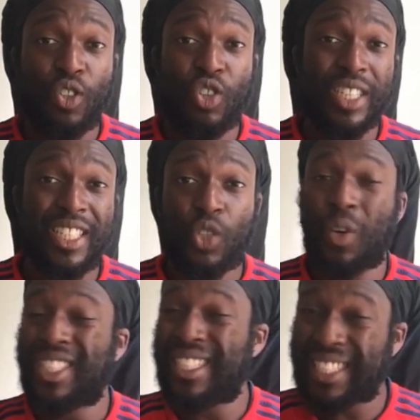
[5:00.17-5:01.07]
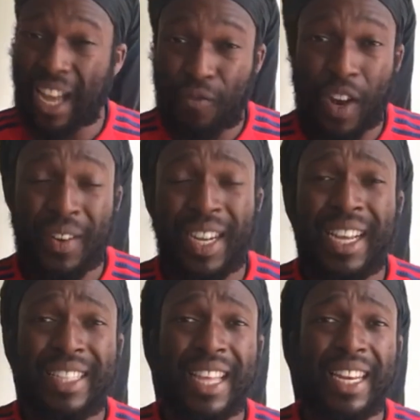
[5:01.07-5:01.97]
contract situation is at a very
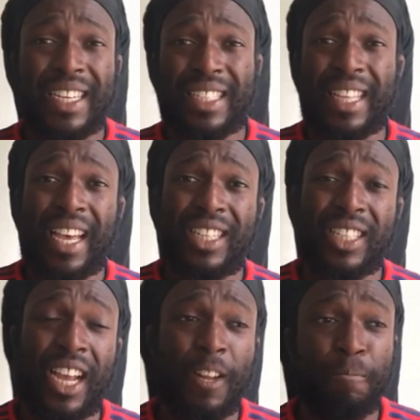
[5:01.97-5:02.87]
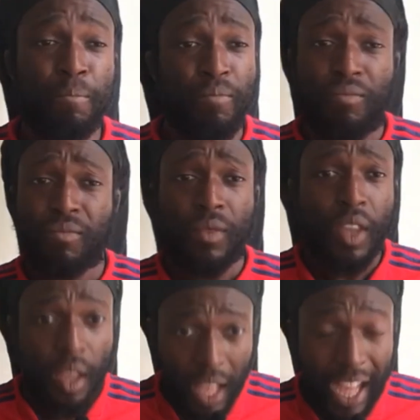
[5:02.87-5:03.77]
delicate stage, and
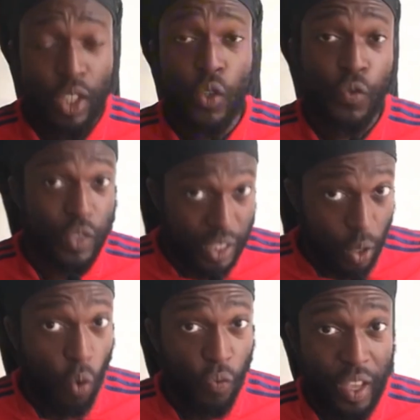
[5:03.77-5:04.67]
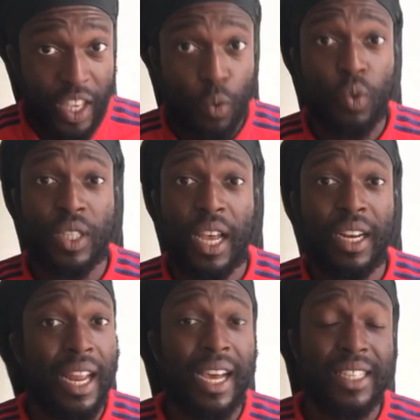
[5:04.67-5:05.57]
I do still think he will
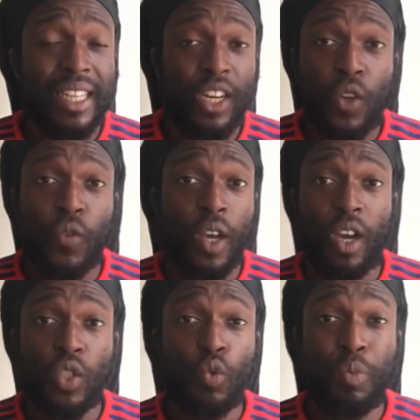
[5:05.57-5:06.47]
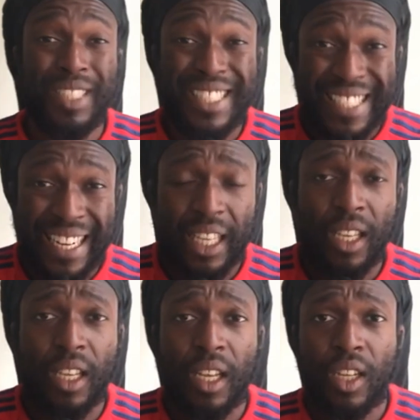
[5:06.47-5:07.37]
sign. Like I said, I don't think Arsenal will be
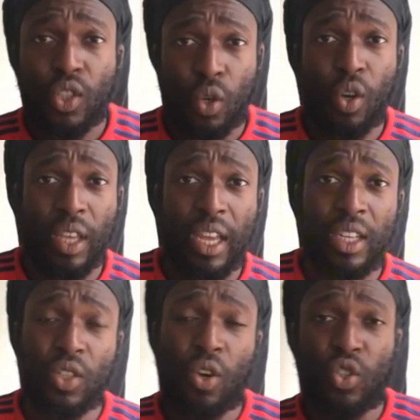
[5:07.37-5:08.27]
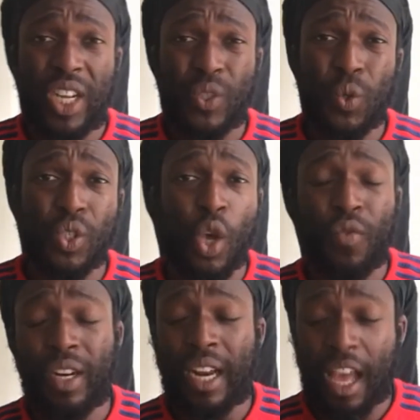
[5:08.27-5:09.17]
silly to not get these contract talks
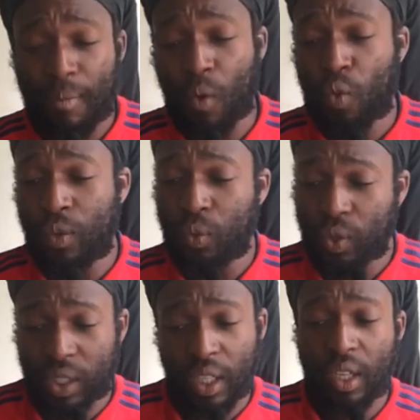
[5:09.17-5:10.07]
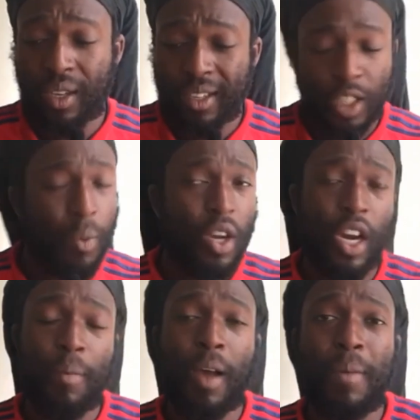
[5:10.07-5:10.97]
over the line, but we will see.
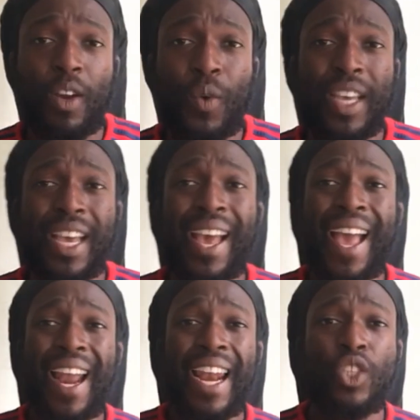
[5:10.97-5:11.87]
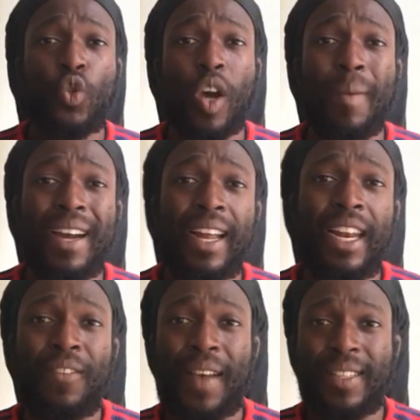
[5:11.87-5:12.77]
Spoken about Madueke, let's talk about that
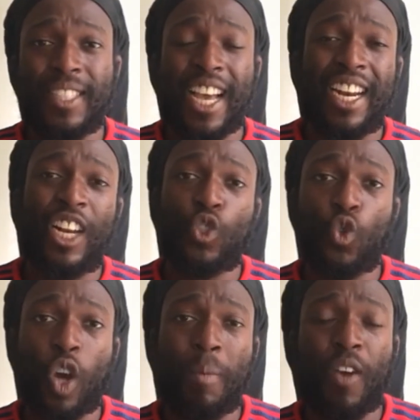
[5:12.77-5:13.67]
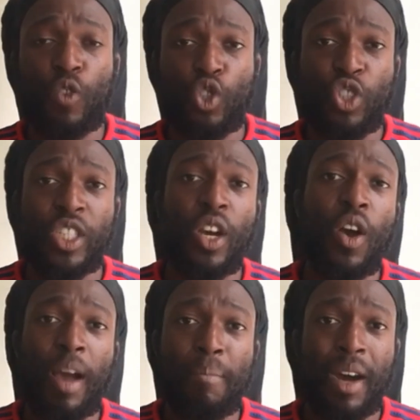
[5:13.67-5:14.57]
left-hand side, and let's talk about
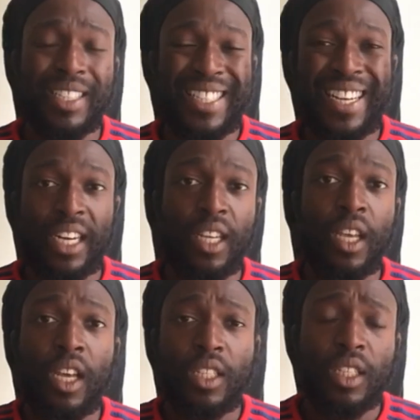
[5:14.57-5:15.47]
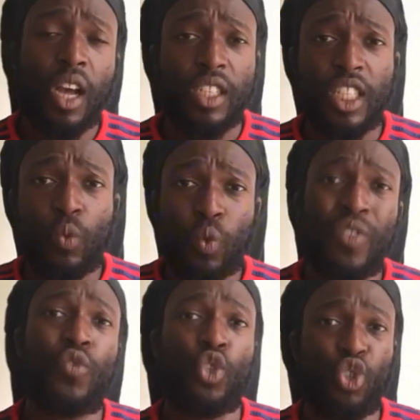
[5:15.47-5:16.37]
Rodrygo and Martinelli. Starting
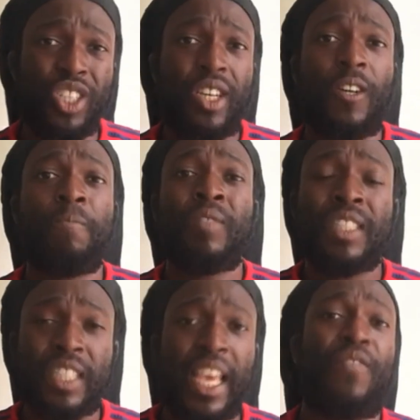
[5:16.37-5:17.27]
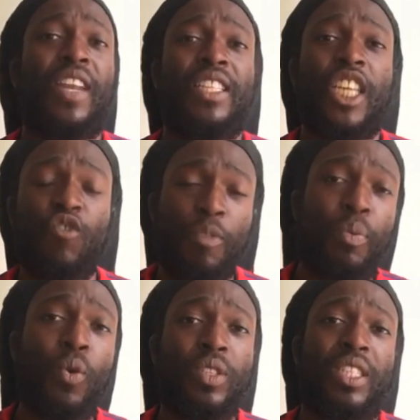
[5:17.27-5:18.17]
with Rodrygo, The Athletic
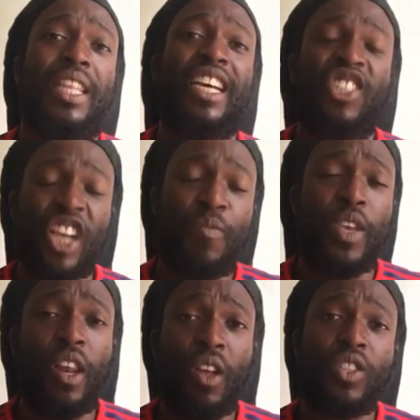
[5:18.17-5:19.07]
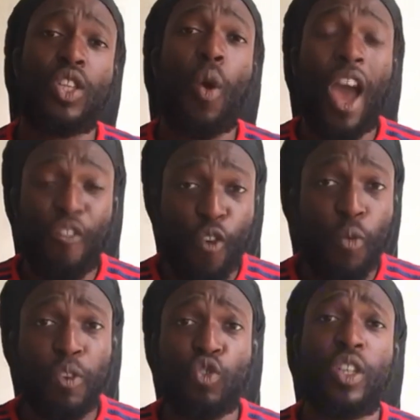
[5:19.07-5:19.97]
reported that Xabi Alonso and
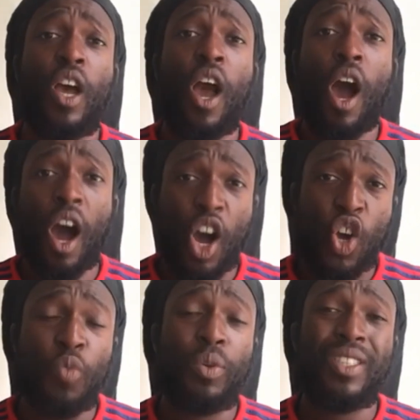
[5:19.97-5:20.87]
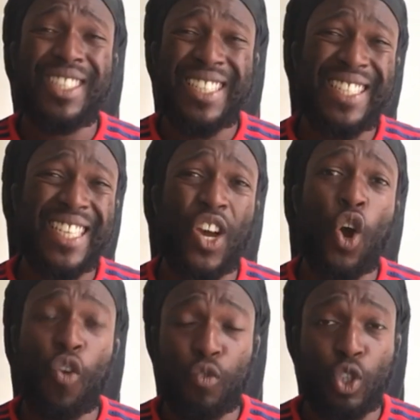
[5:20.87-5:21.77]
Real Madrid are open to the
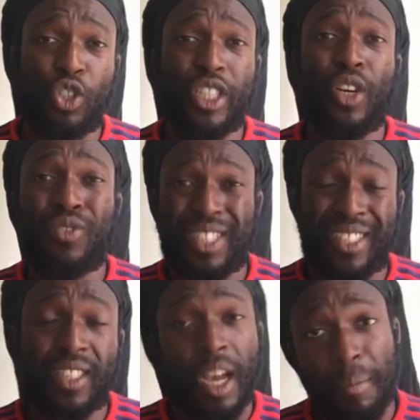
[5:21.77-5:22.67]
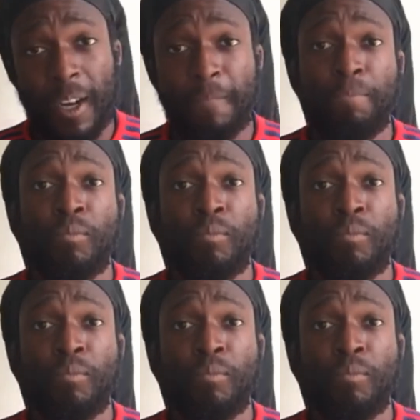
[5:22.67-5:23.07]
sale of Rodrygo this summer.